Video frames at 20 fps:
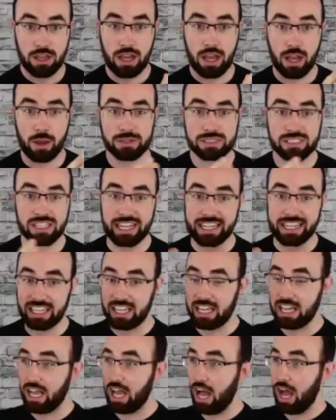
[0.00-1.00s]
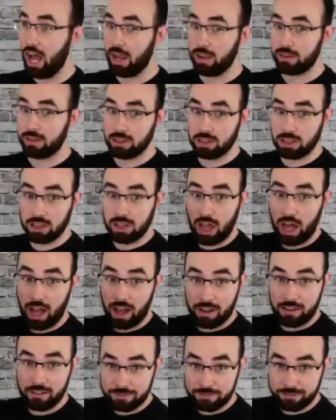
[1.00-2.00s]
I was like, mm-hmm. I
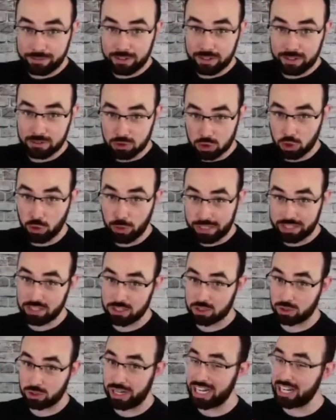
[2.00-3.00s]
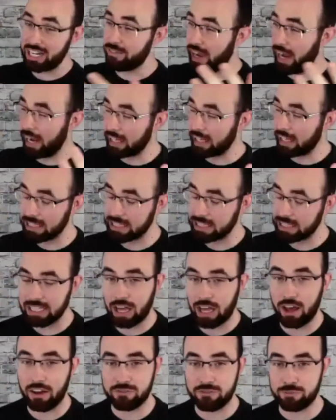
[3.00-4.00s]
love doing the creative. I
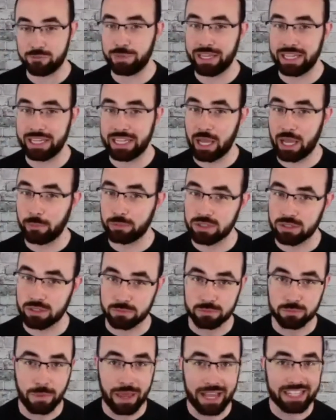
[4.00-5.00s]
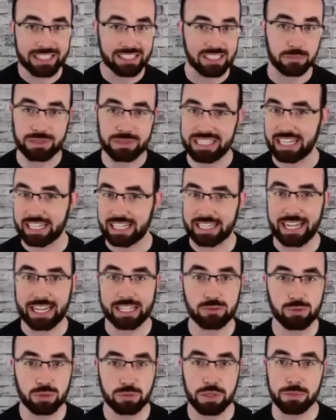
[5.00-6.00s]
love being able to make something that
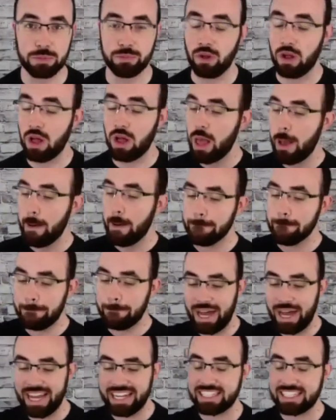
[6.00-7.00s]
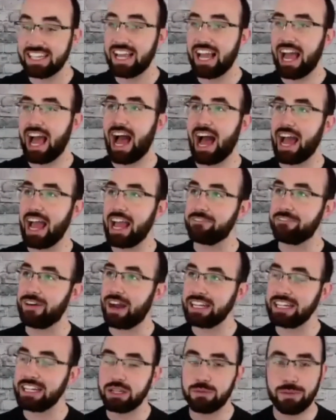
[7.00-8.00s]
connects with people, but if I
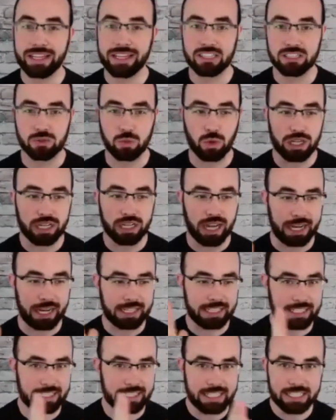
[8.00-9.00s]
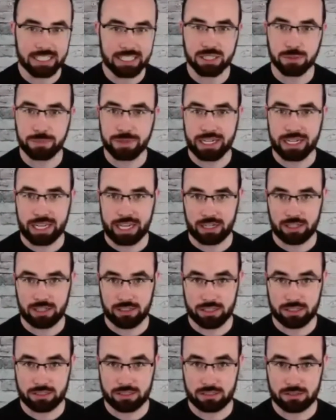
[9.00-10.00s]
need to make this work, I need to be an
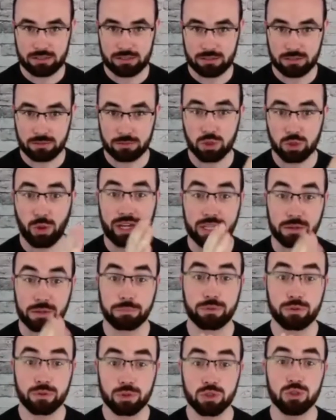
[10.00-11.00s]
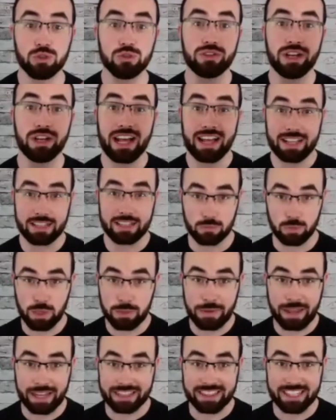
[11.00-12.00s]
analyst so I can prove mm.
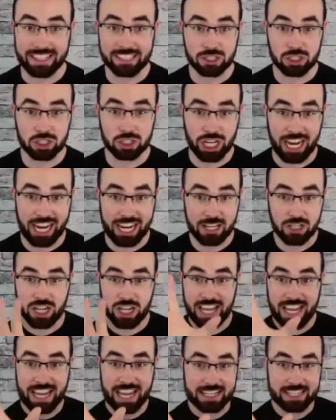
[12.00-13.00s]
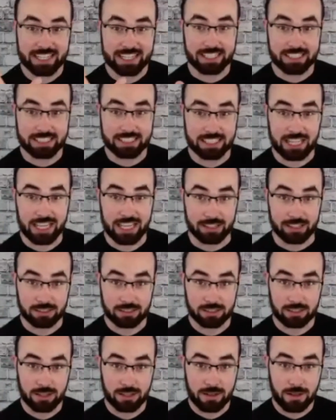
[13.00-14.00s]
we make this change. It does this.